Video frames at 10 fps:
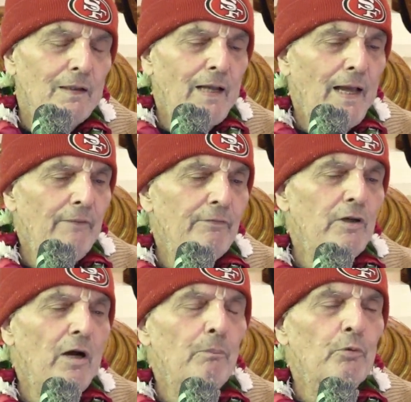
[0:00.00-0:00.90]
have
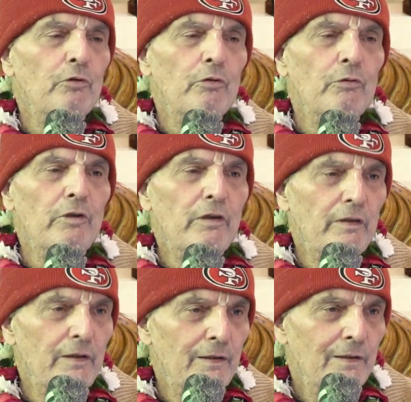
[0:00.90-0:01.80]
the
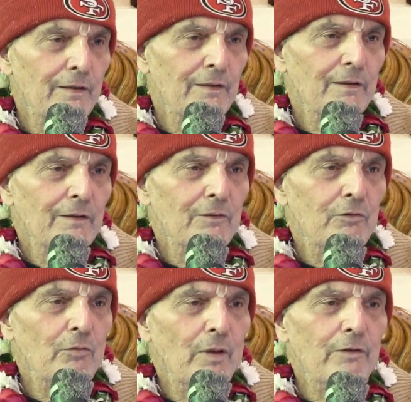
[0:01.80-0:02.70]
opportunity
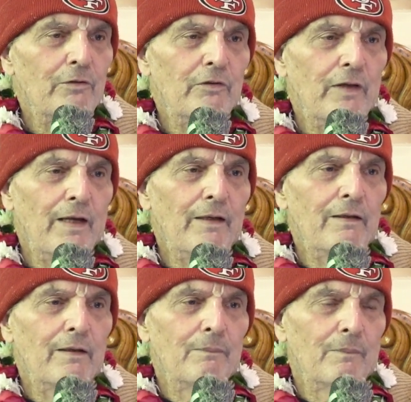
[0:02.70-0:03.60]
to understand
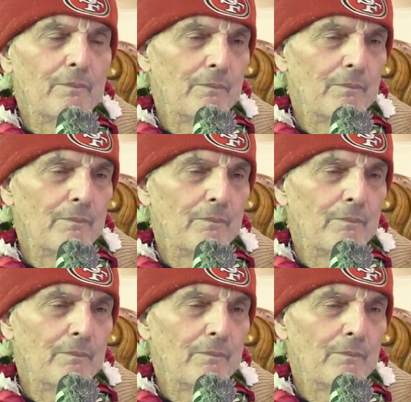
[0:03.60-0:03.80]
him.